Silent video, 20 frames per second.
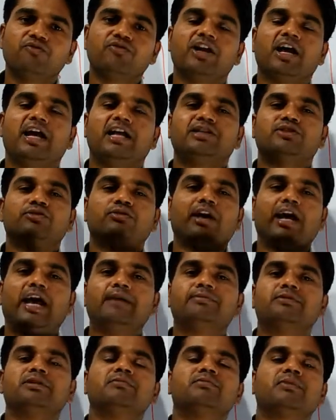We also
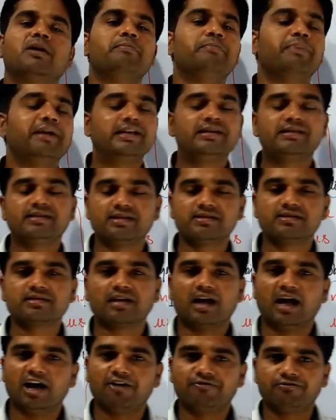have some comparisons
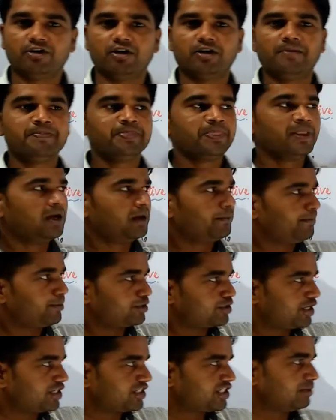of
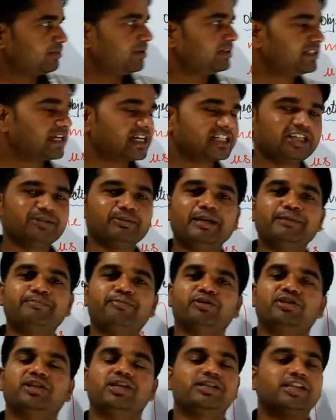possessive adjective
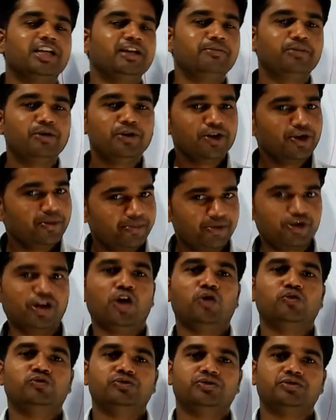and possessive
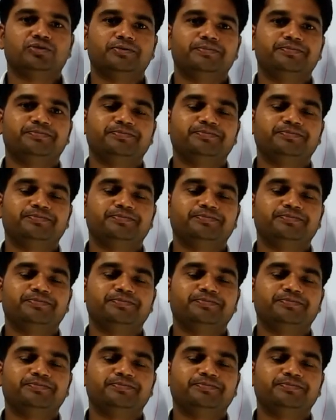pronouns.